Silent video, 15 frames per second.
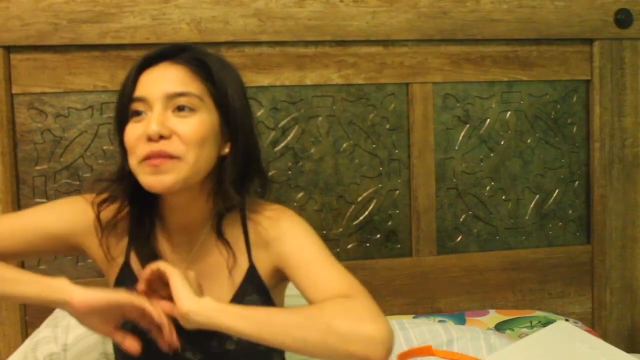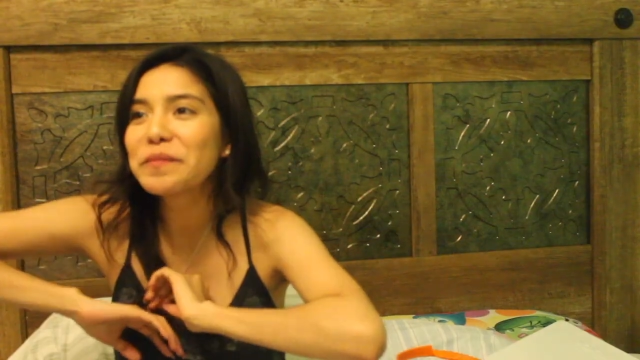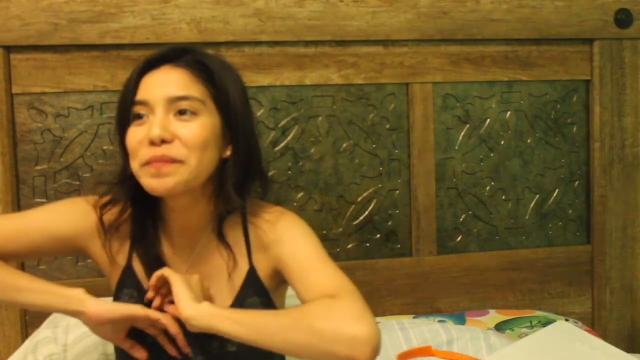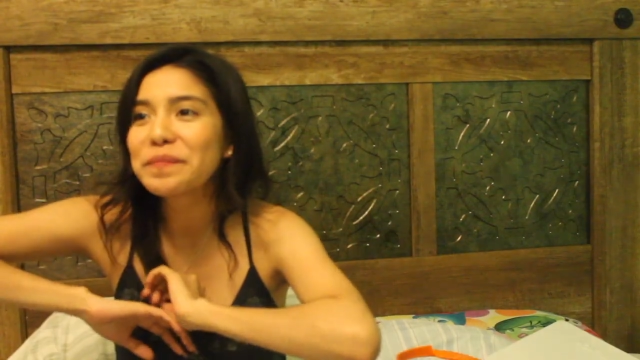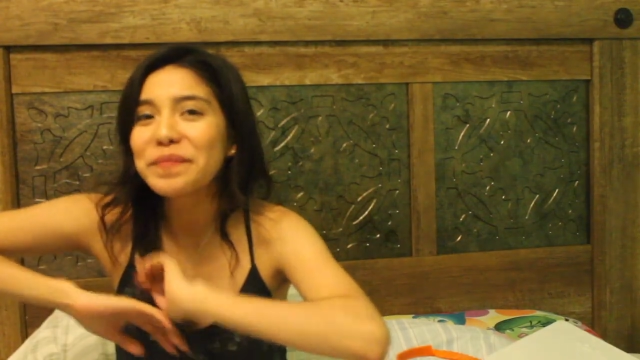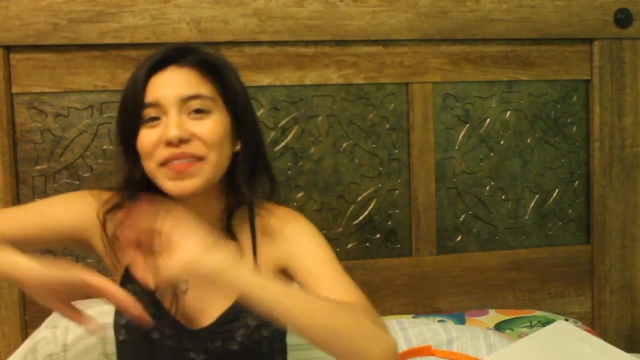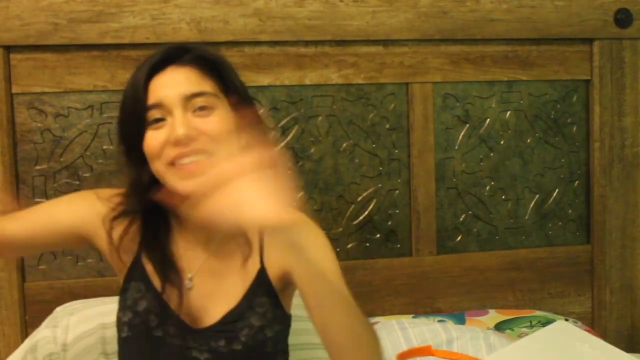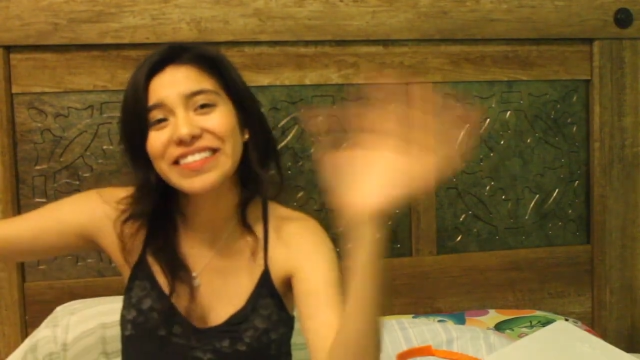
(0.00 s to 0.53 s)
Oops,
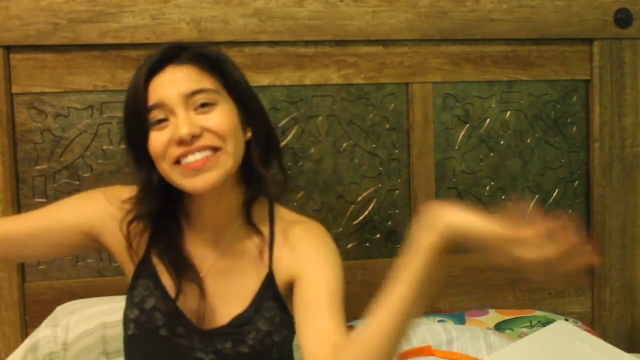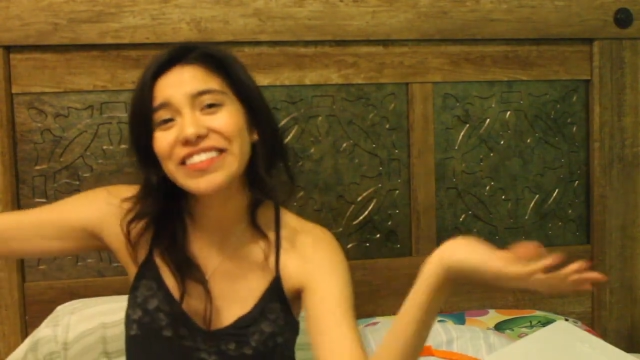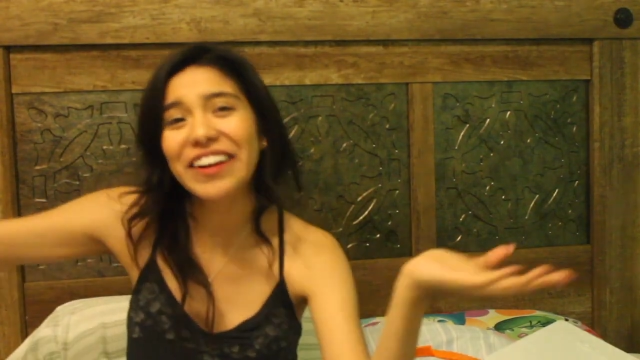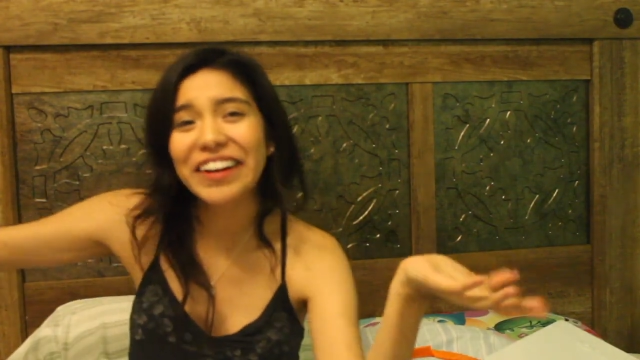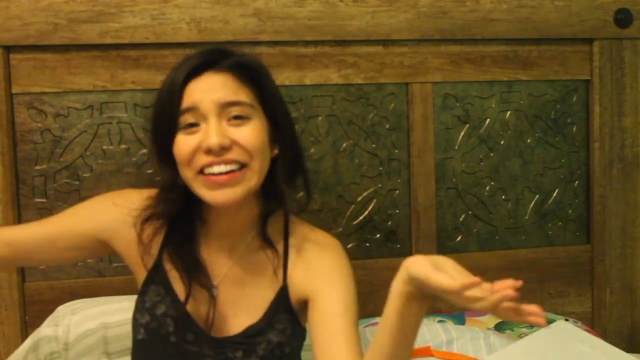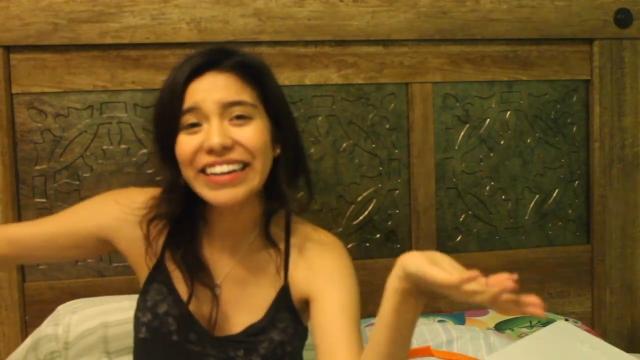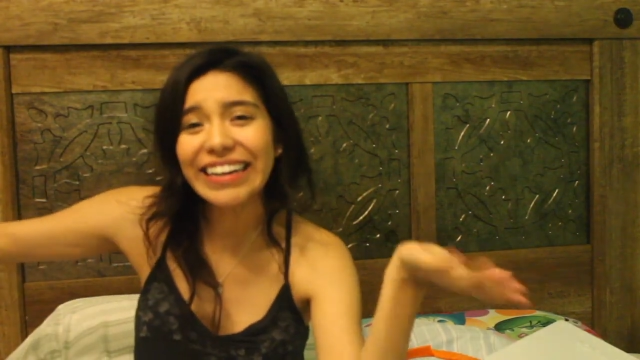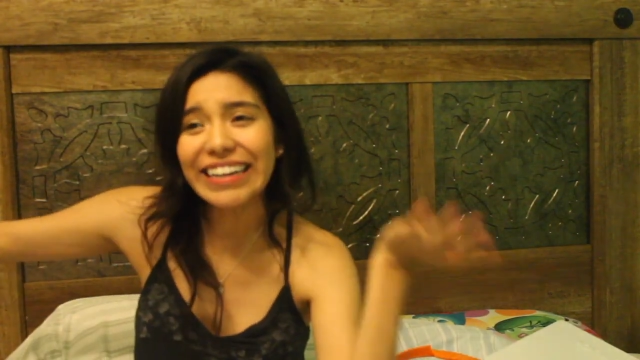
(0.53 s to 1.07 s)

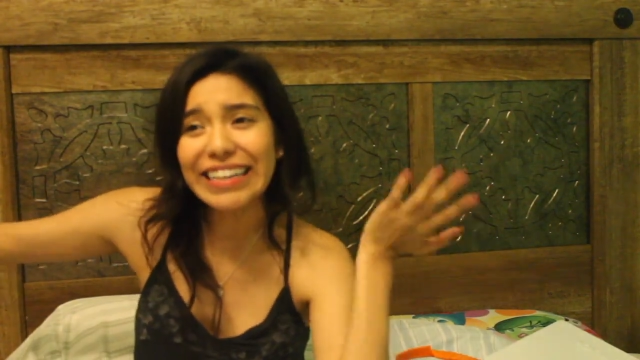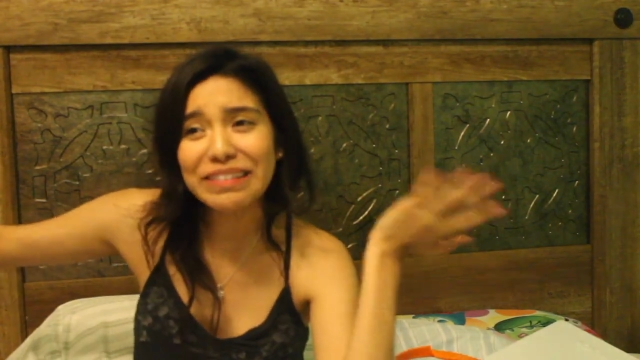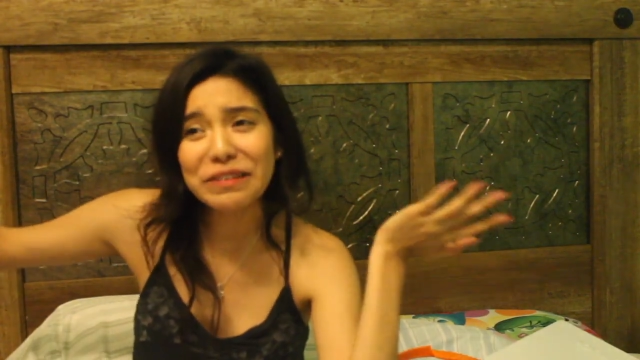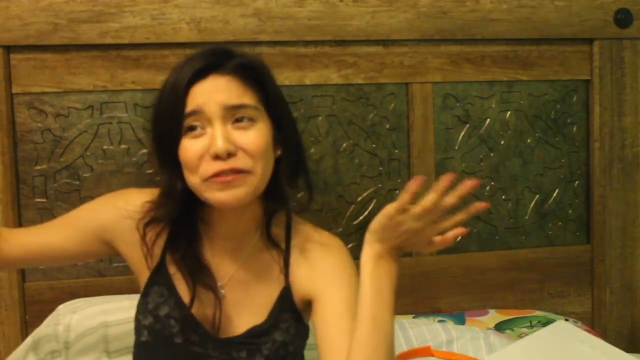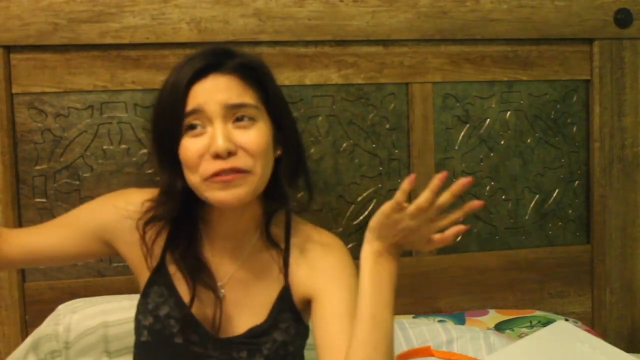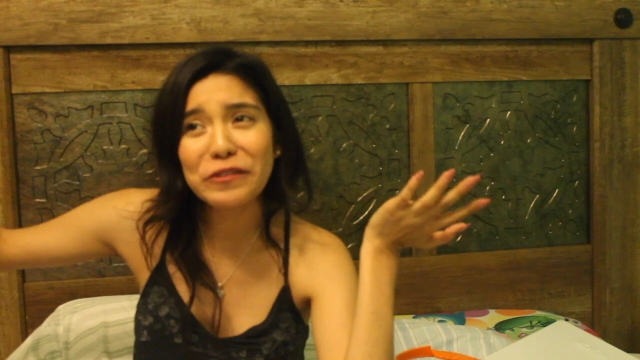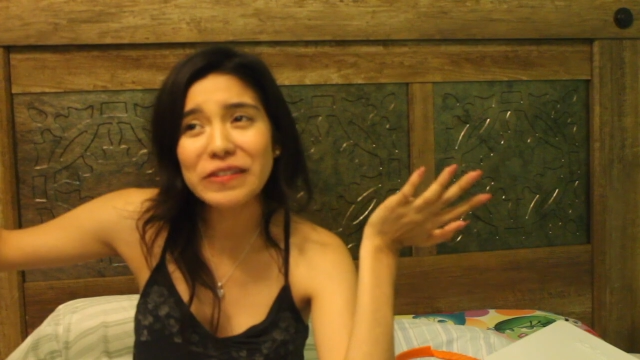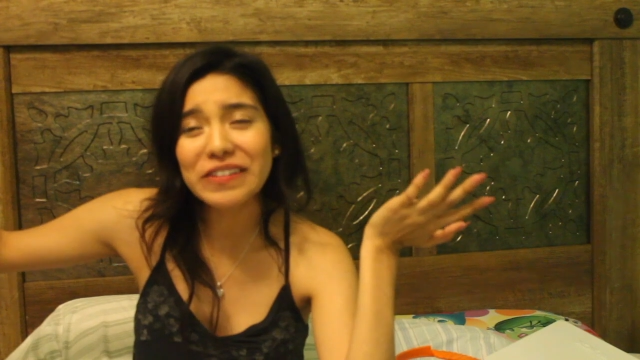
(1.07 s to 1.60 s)
sorry, I guess
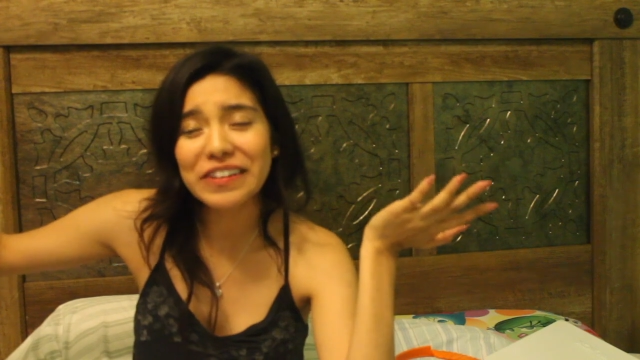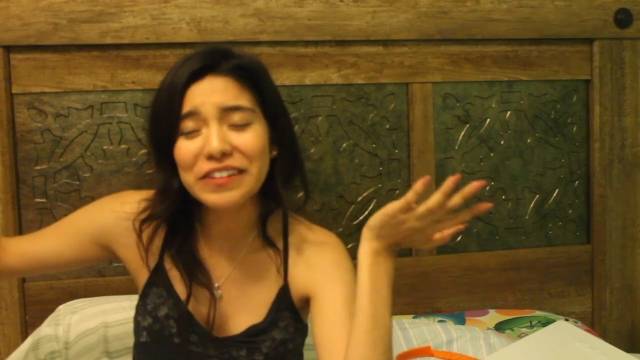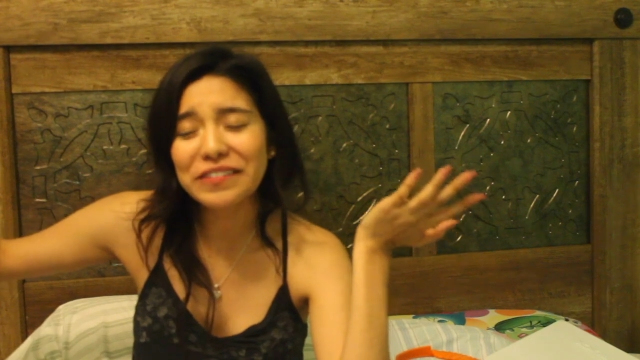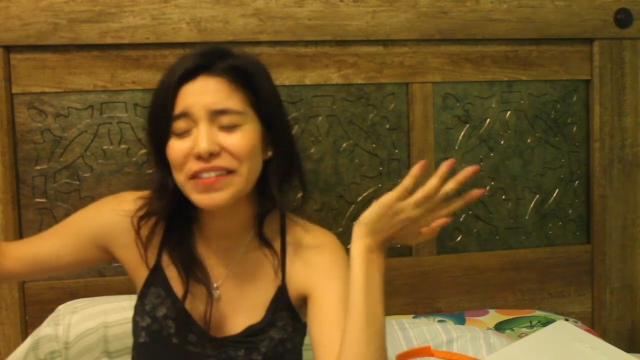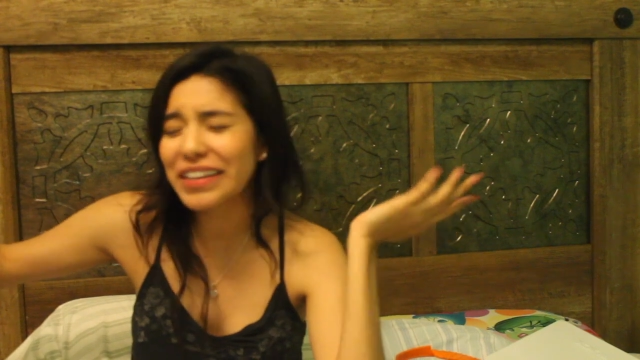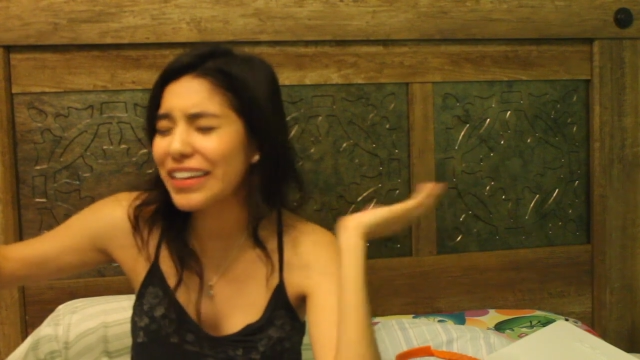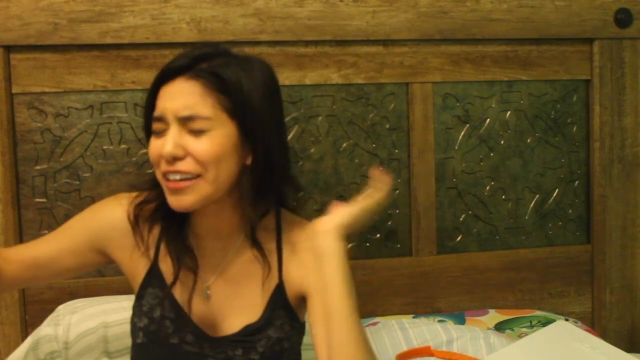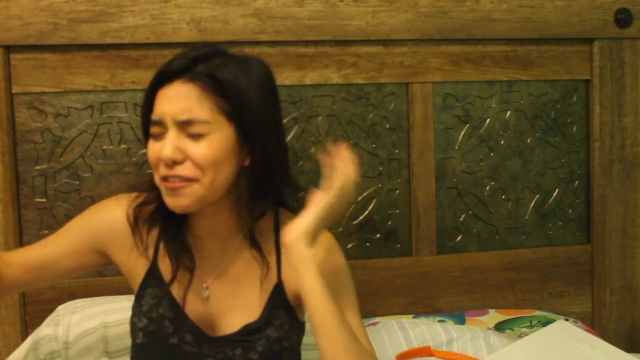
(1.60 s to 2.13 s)
my phone started
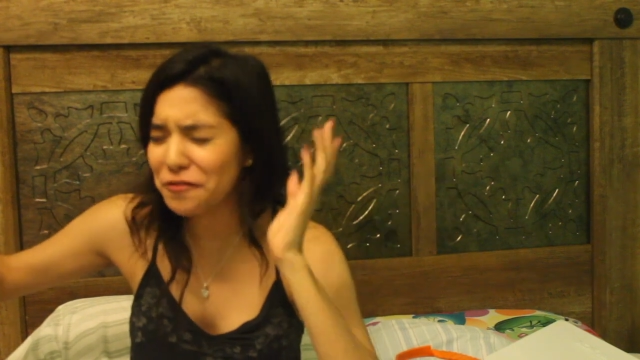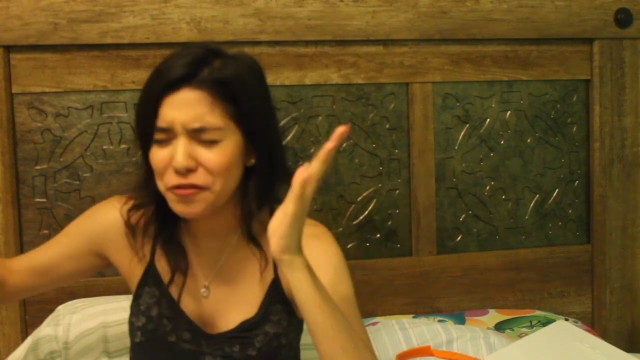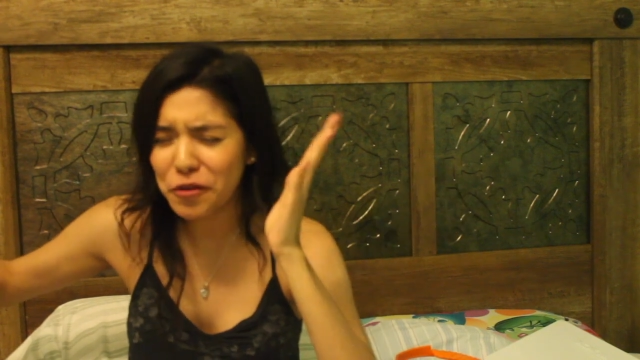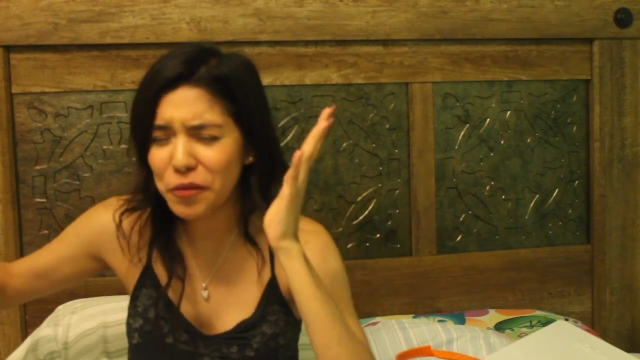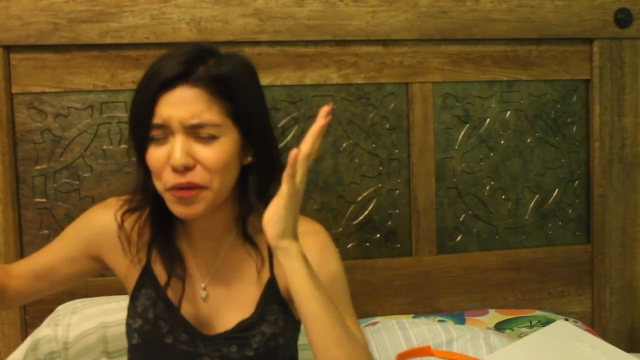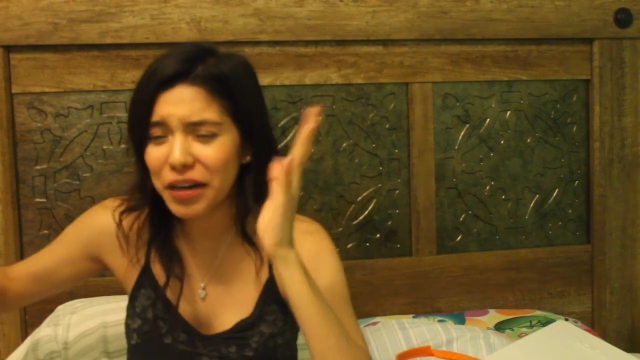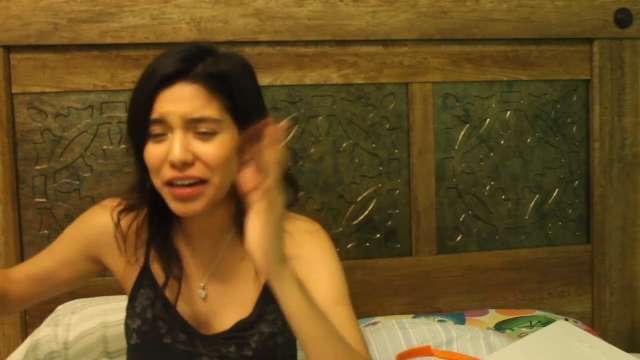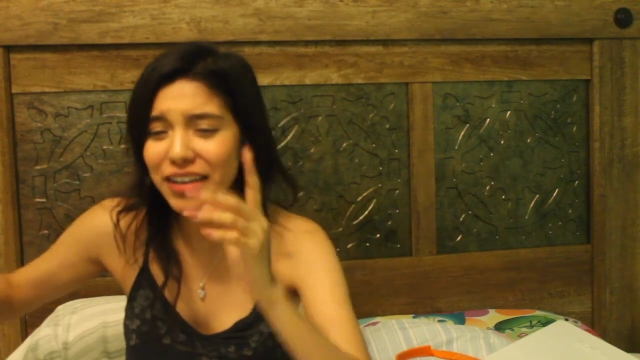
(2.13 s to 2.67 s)
ringing out of
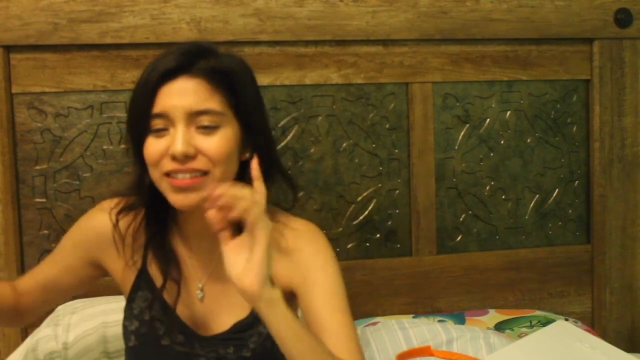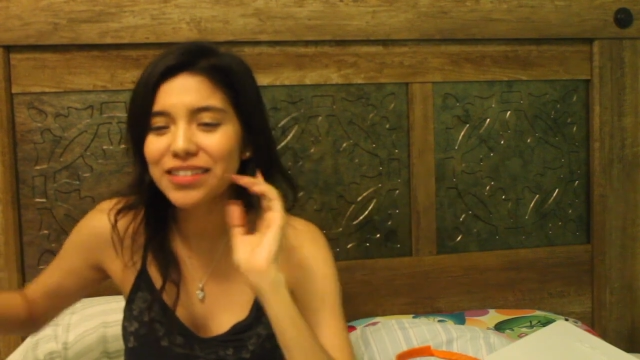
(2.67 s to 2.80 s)
nowhere.